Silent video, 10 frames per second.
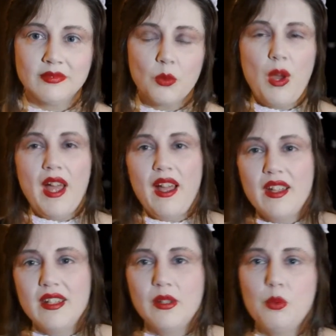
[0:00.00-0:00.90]

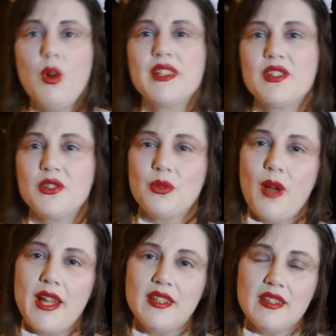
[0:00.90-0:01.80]
Well, once or
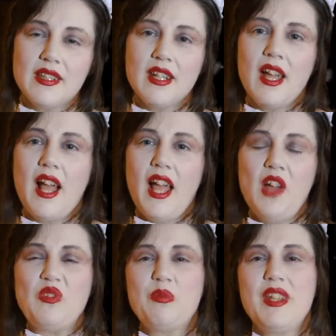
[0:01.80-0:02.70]
twice. I
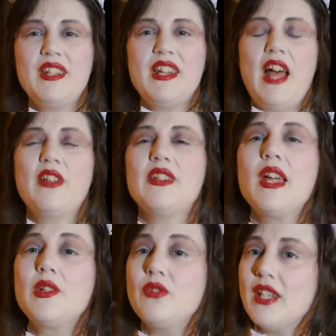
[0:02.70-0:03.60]
haven't played it
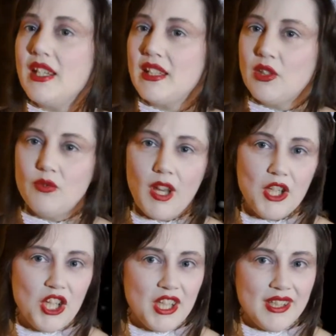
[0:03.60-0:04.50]
outside of a
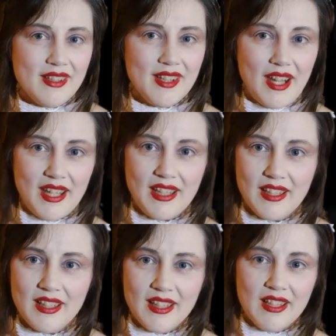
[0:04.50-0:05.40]
convention setting,
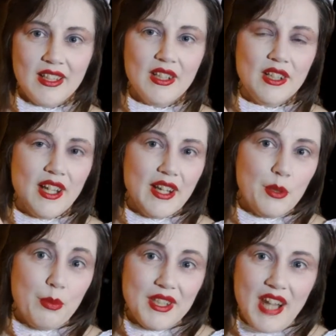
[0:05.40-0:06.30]

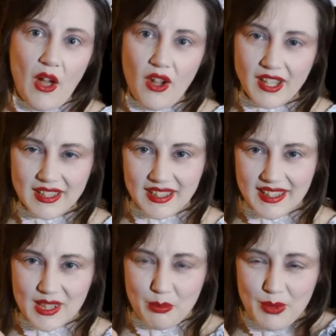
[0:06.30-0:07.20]
but now I'll get to
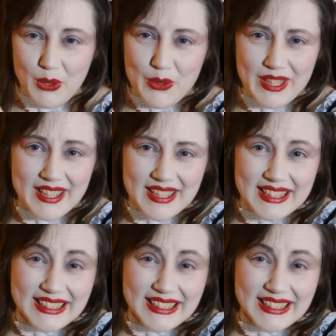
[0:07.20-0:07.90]
explore it.